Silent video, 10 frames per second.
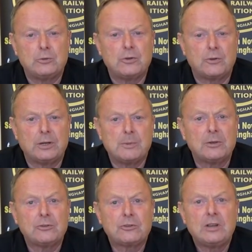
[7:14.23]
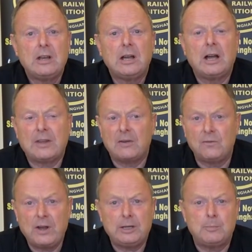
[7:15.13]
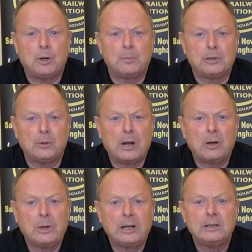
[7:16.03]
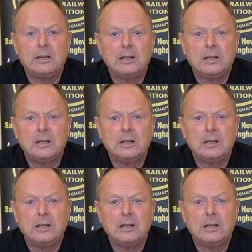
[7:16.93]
to 3 months at that very popular railway